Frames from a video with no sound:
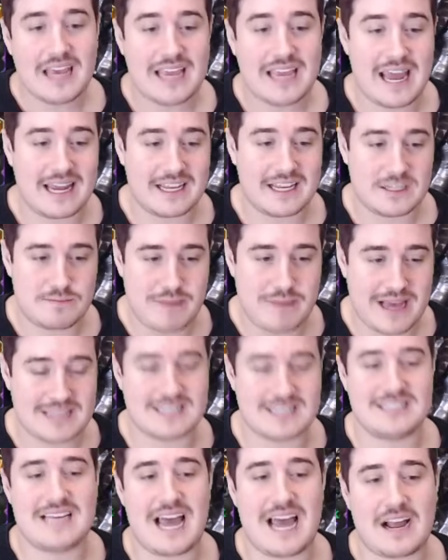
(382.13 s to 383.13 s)
getting his
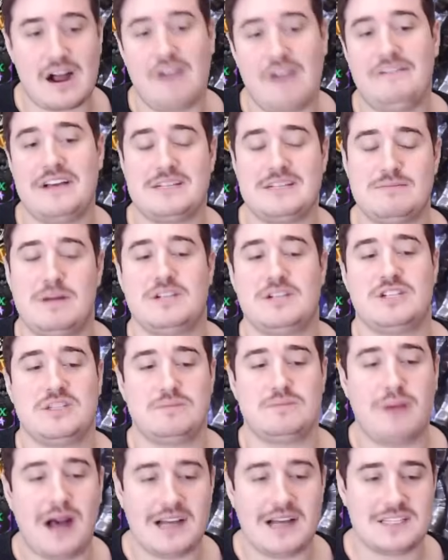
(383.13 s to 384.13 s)
base attack off as much
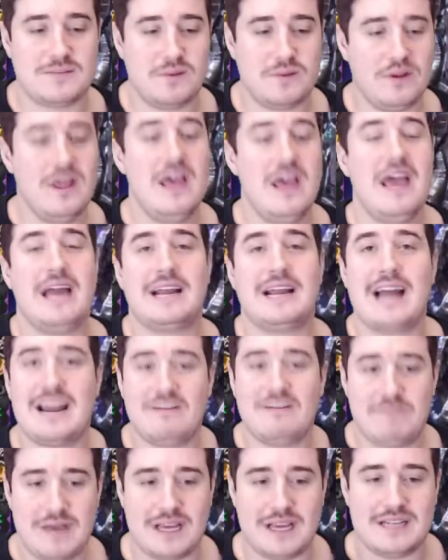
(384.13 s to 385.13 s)
as possible, and
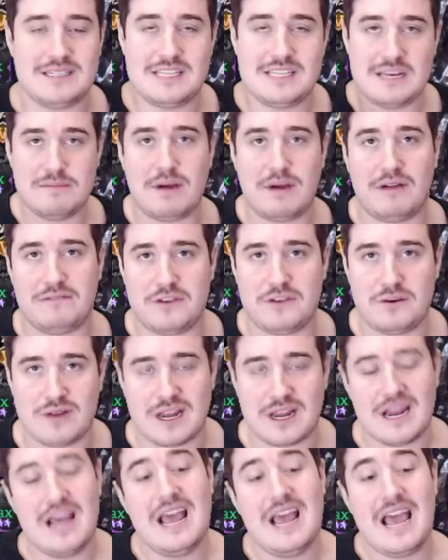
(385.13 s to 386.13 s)
kind of being a debuff
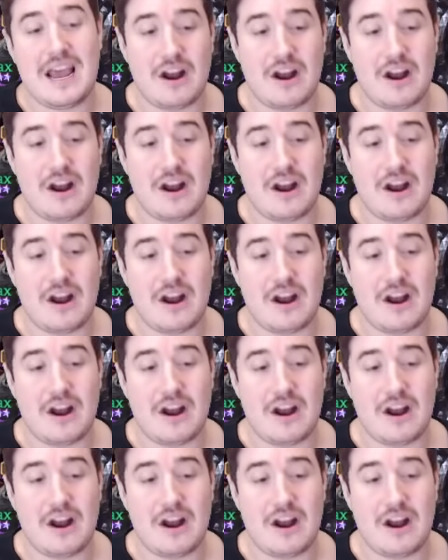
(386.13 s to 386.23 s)
unit.